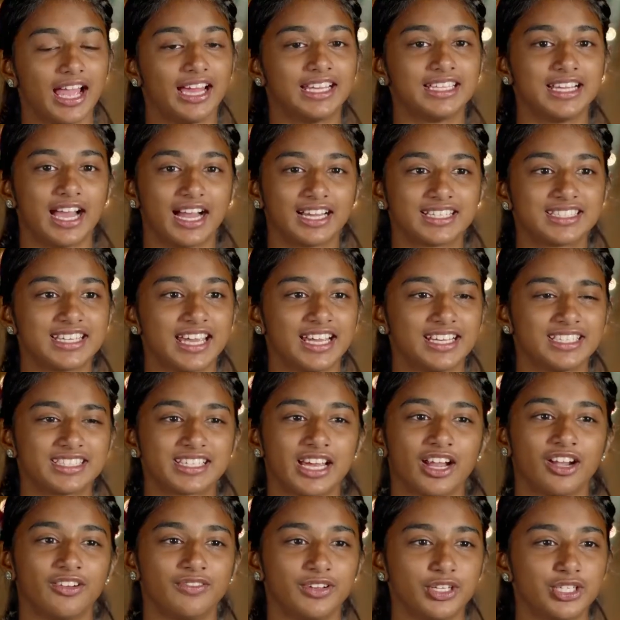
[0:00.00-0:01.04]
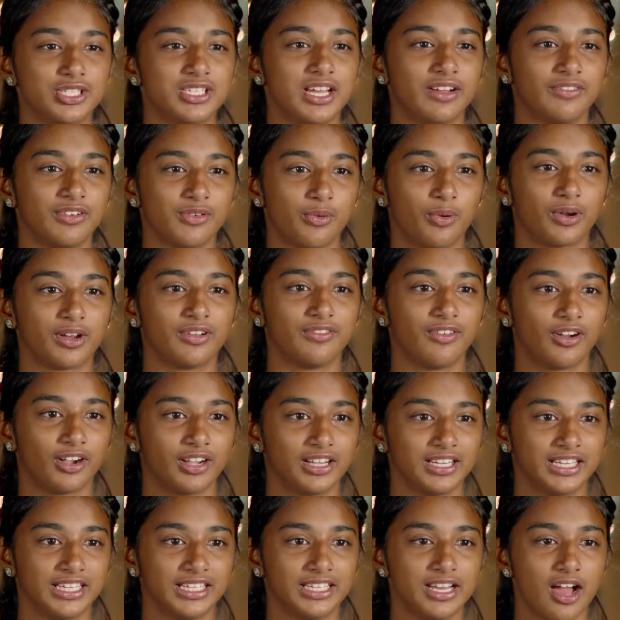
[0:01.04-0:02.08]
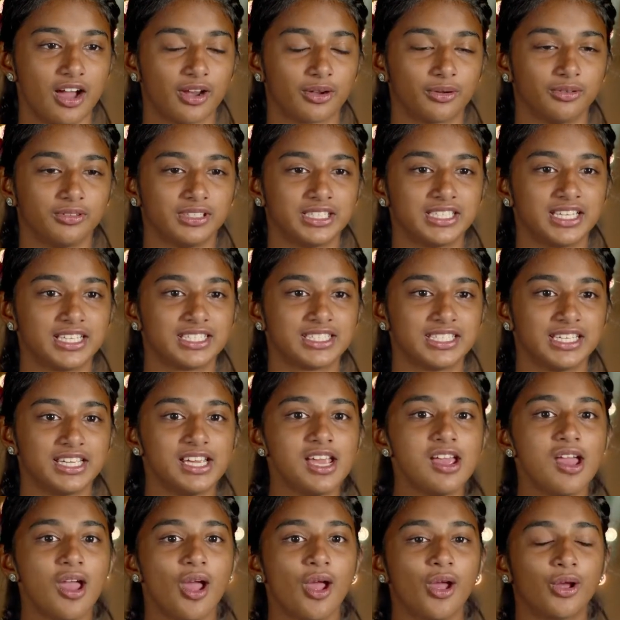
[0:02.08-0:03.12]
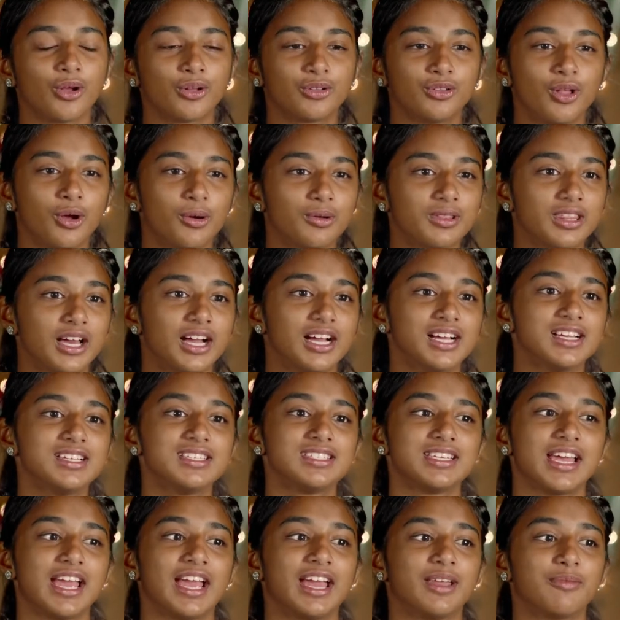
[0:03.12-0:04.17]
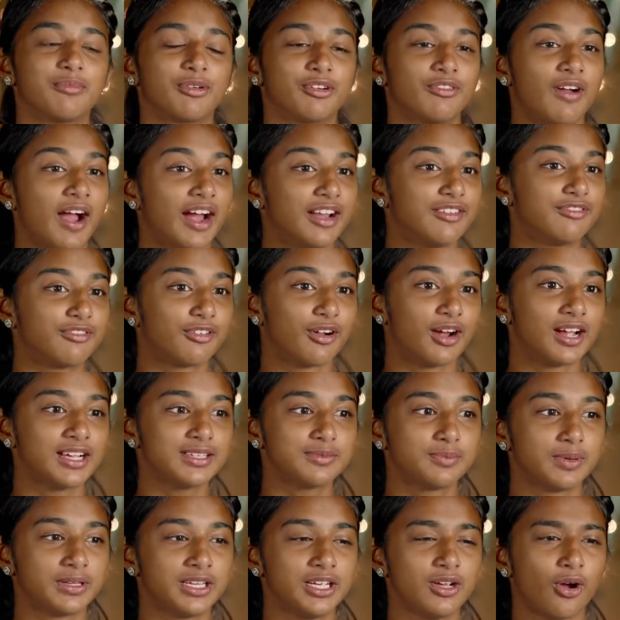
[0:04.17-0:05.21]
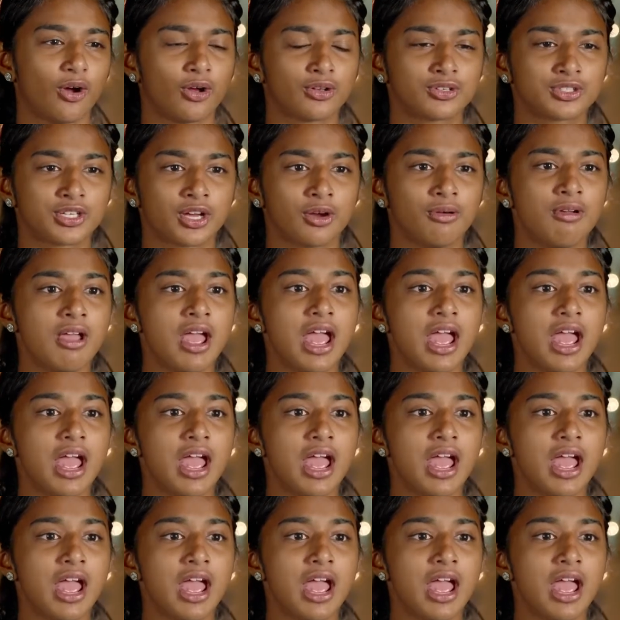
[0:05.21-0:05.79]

and God takes care of each and every one of our needs. Not only does He clothe us and provide for us, but He also